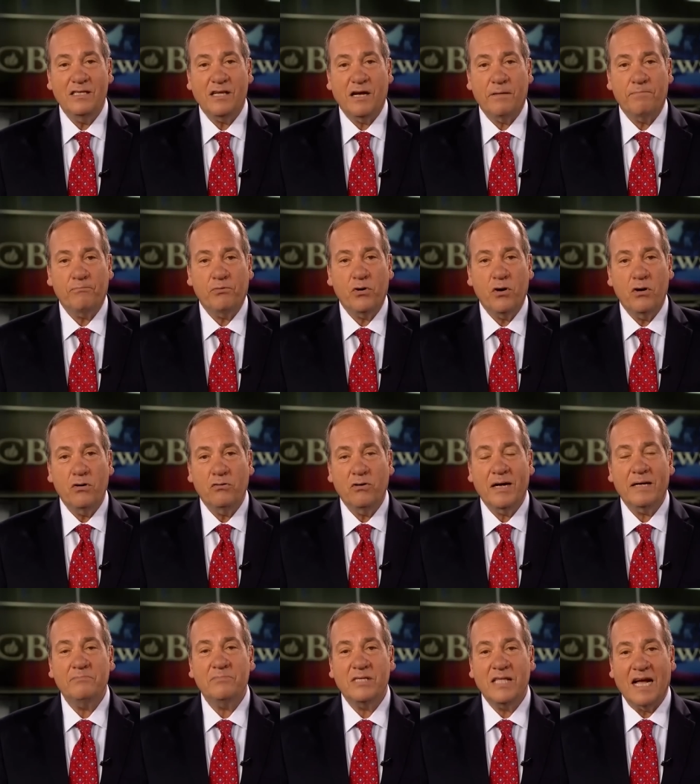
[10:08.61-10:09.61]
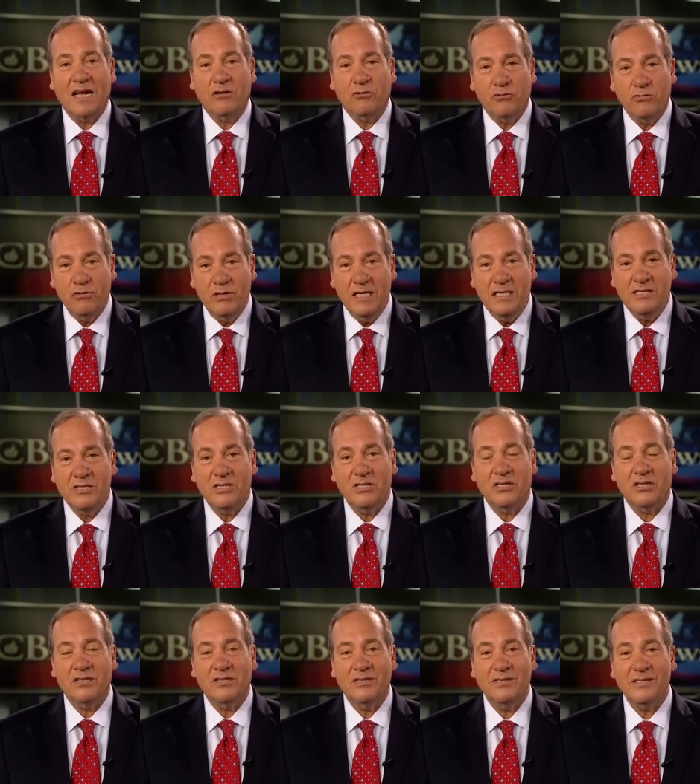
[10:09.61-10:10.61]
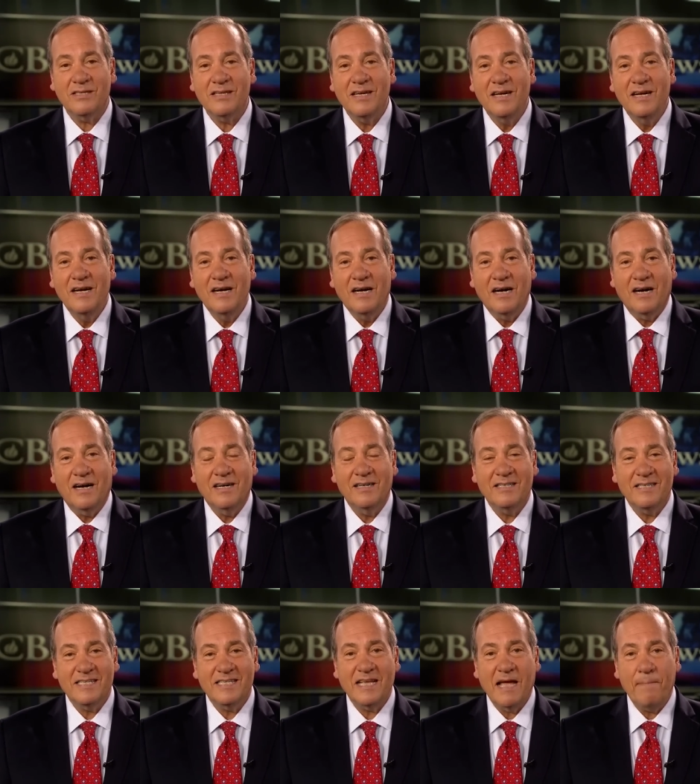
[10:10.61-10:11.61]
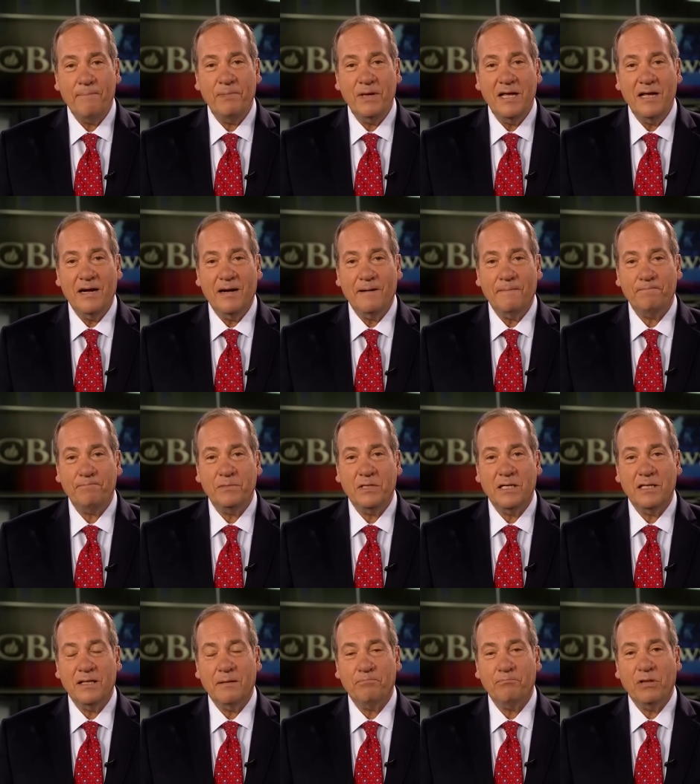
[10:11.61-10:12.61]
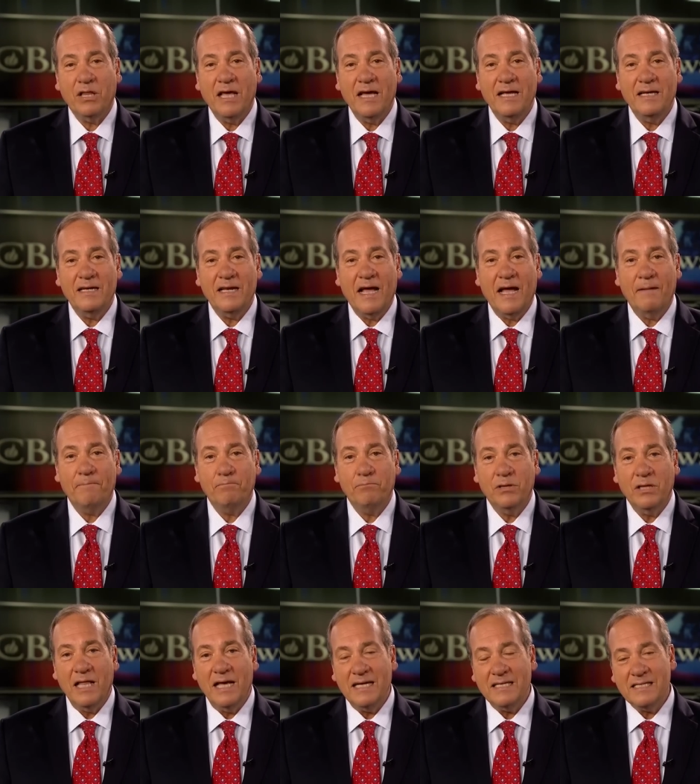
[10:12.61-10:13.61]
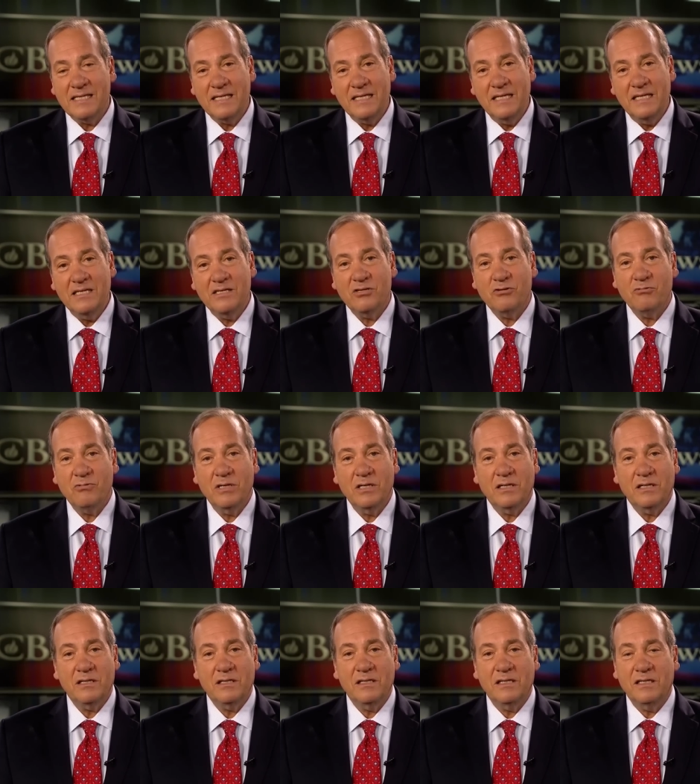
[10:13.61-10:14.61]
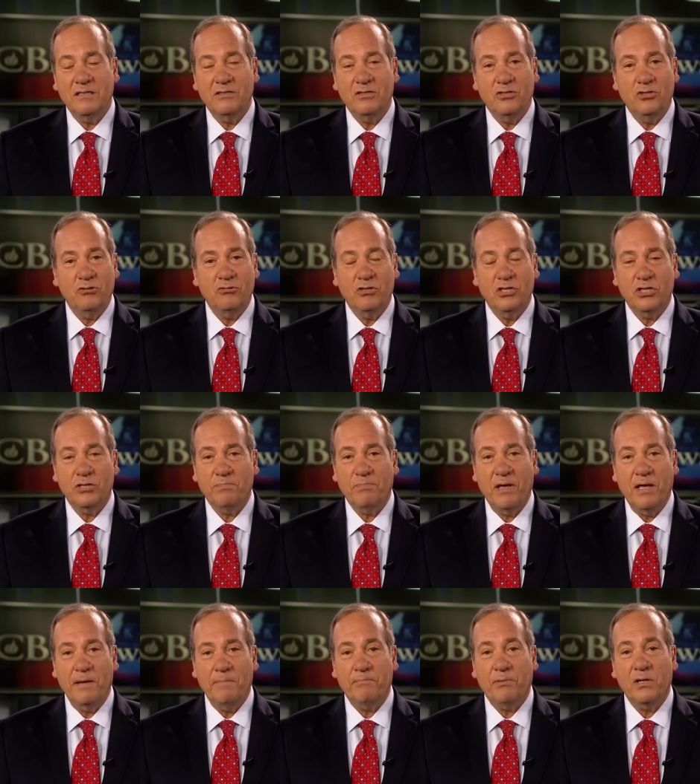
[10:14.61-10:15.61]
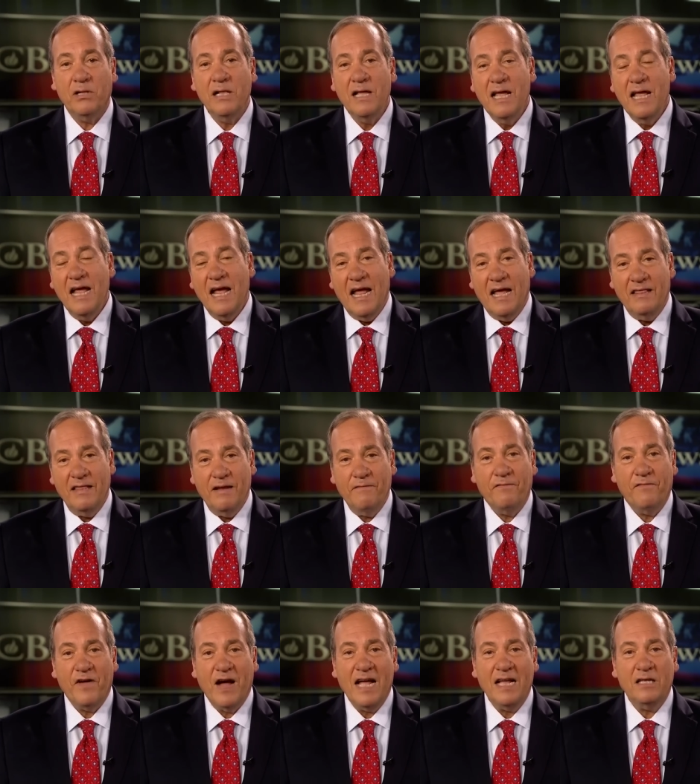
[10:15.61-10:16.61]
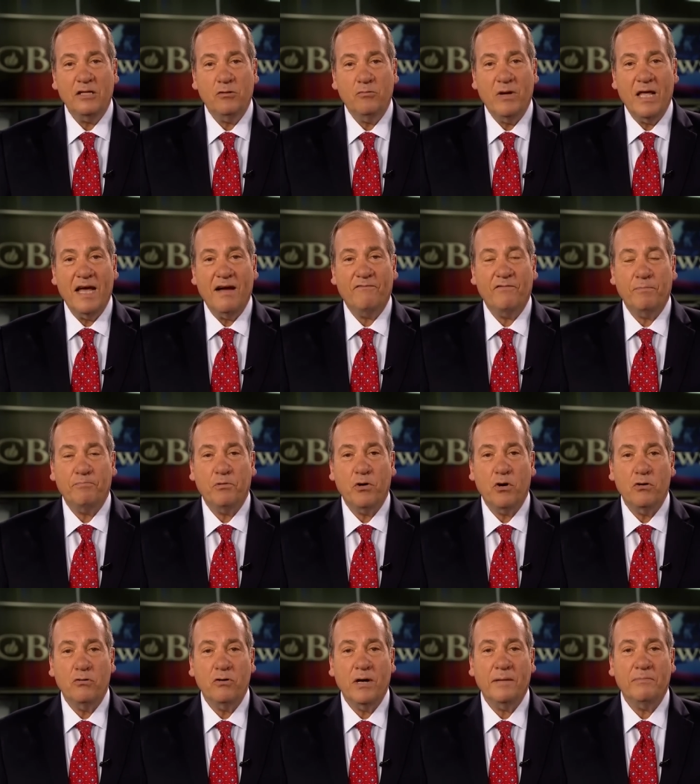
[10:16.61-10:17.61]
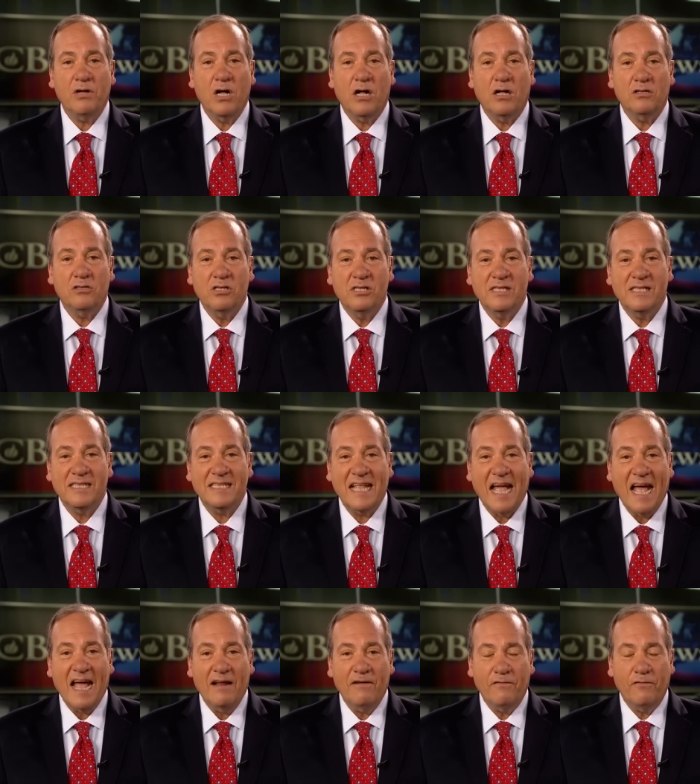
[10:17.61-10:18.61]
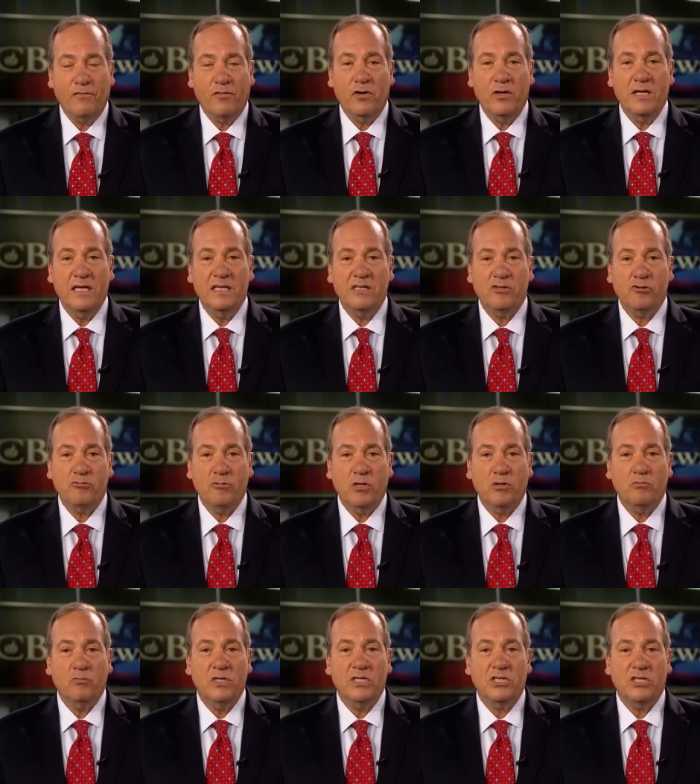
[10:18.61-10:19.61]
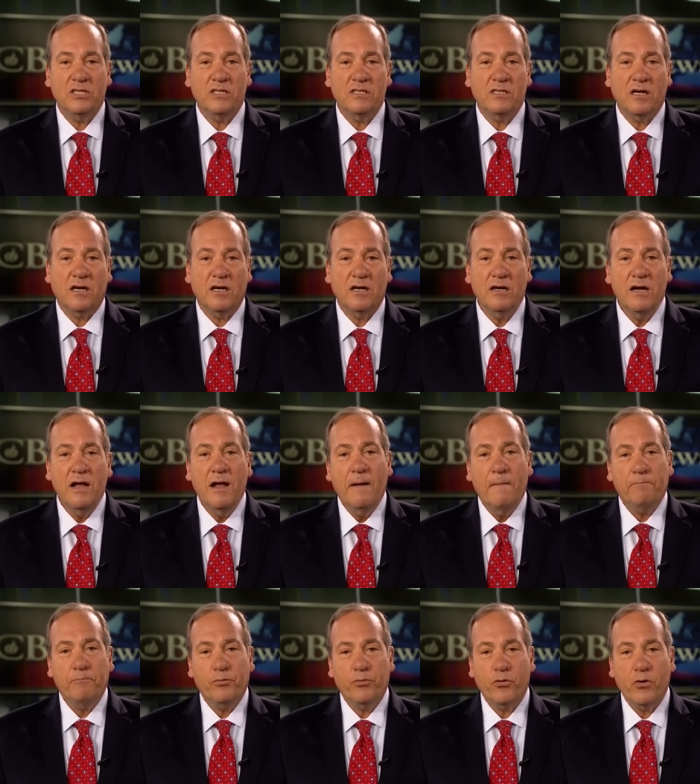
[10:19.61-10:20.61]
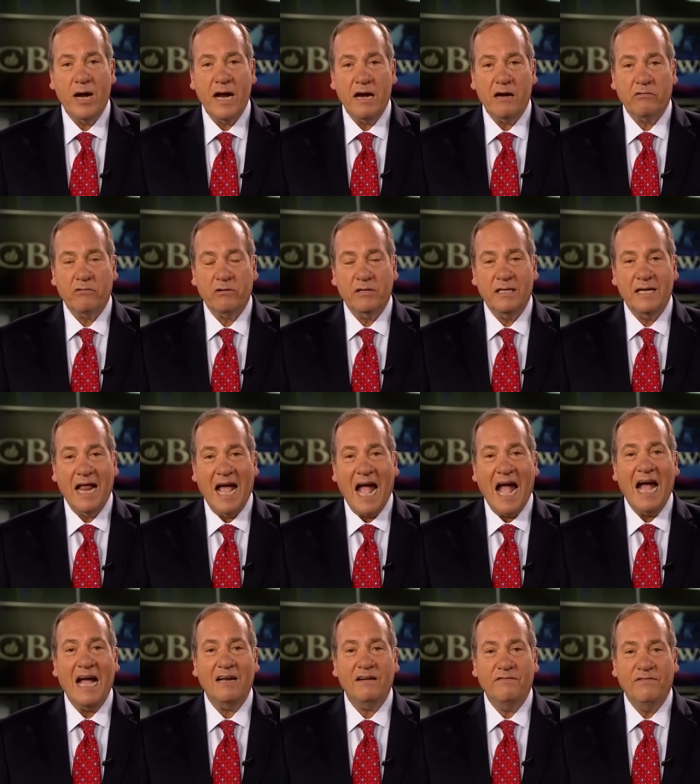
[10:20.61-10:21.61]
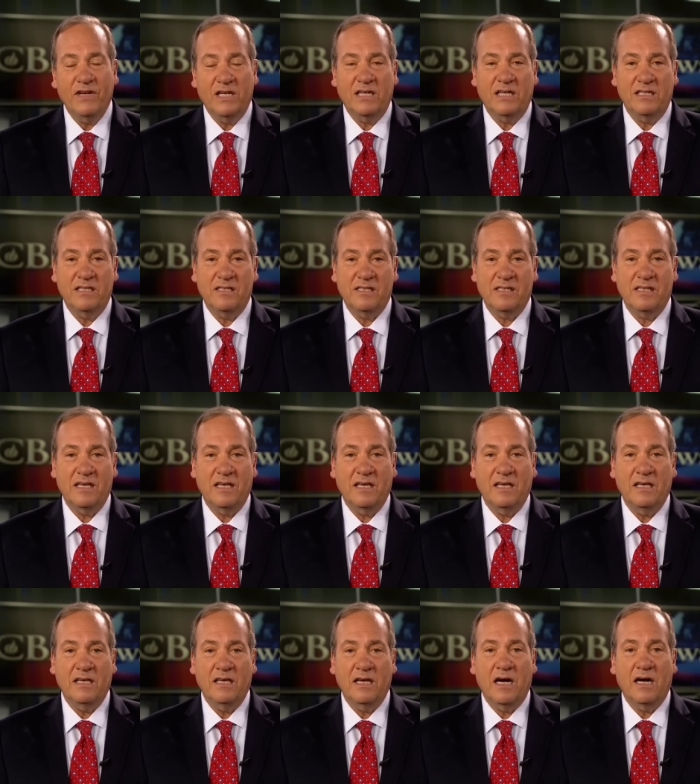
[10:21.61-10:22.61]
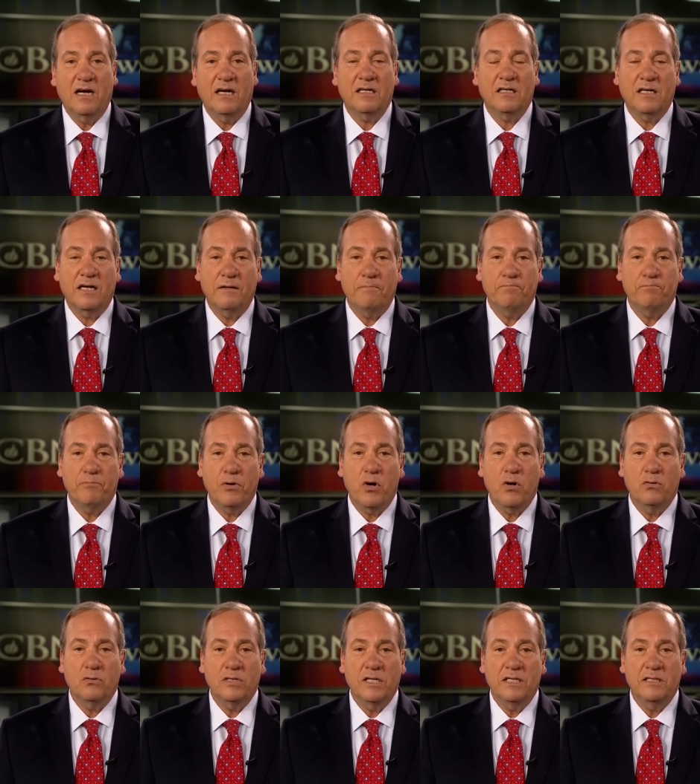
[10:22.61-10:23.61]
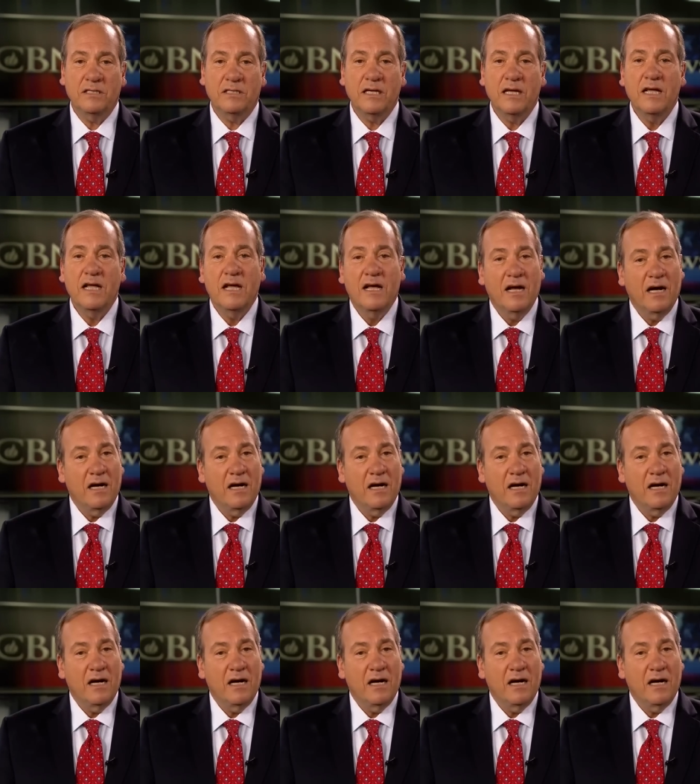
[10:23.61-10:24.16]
these are programs that Christians are stepping up to the plate and blessing Israel and Jewish people. And then finally, we have a program called Stand for Israel, which is our prayer and advocacy component,